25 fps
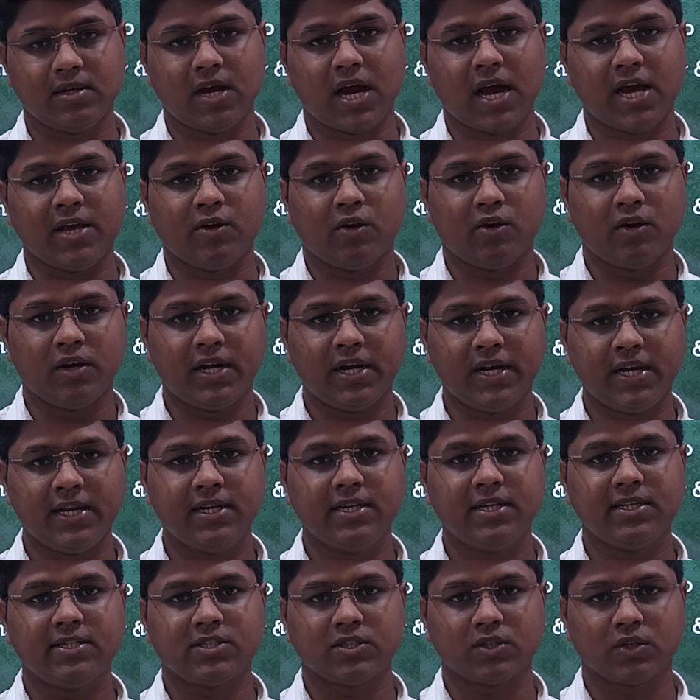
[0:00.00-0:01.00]
I already
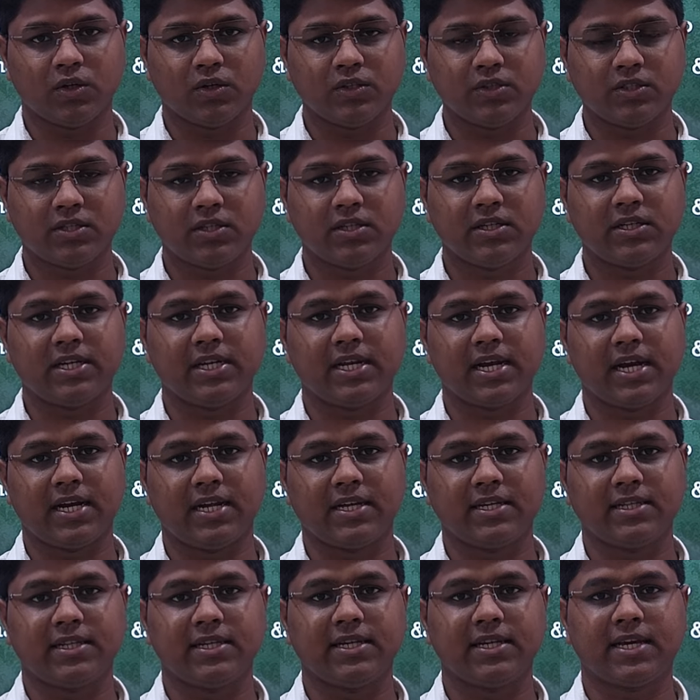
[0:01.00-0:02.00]
discussed
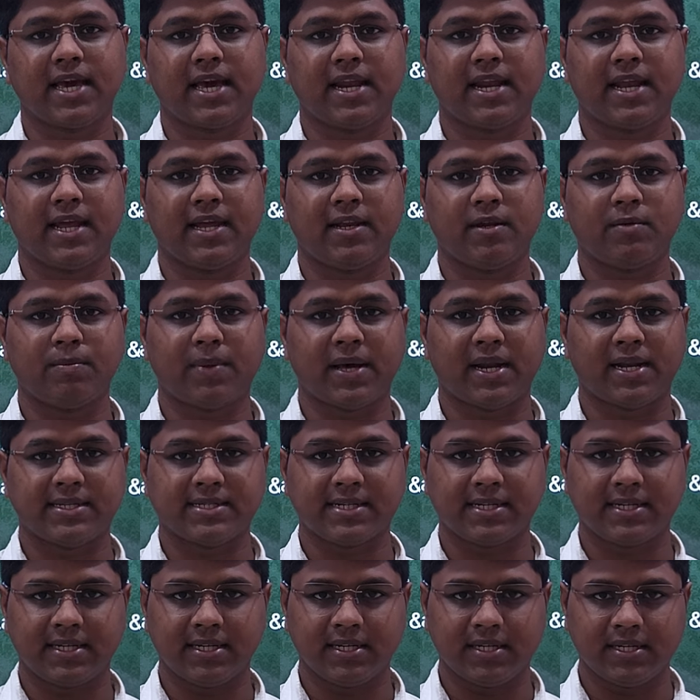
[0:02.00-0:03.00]
regarding the canine
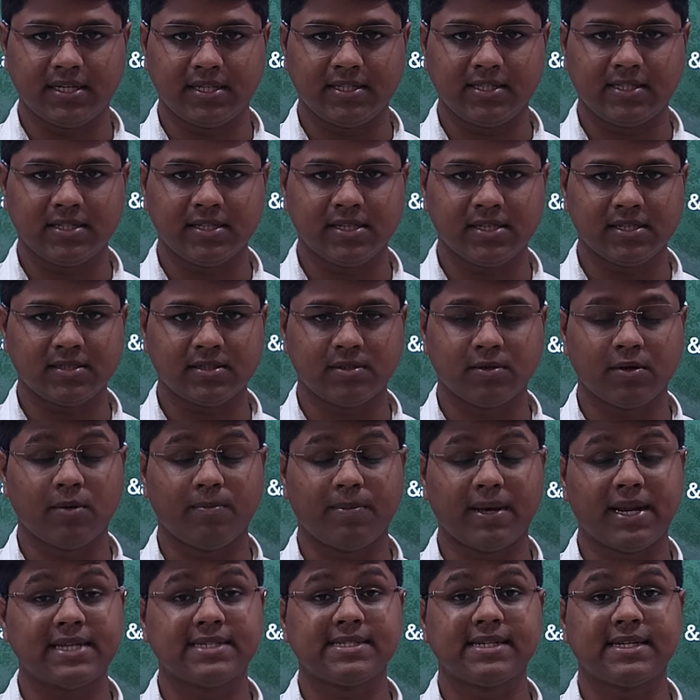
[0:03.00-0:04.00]
parasitic diseases or
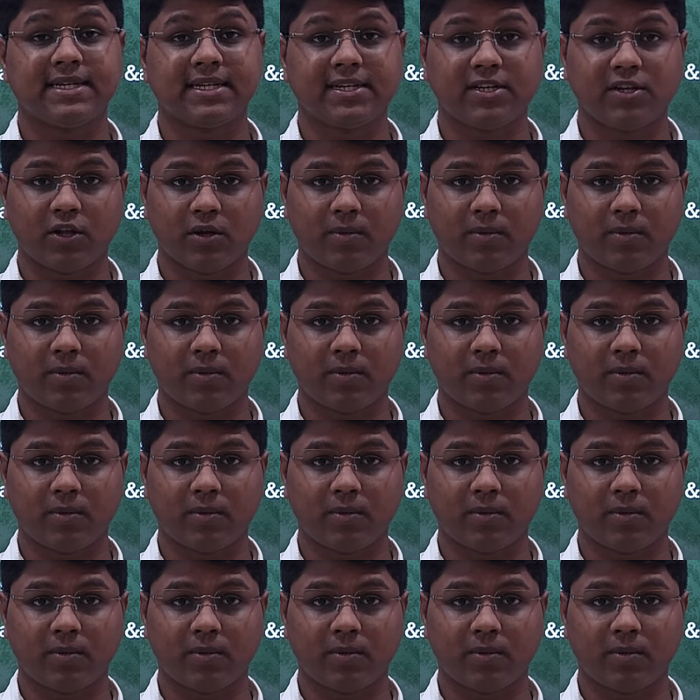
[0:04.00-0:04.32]
parasitic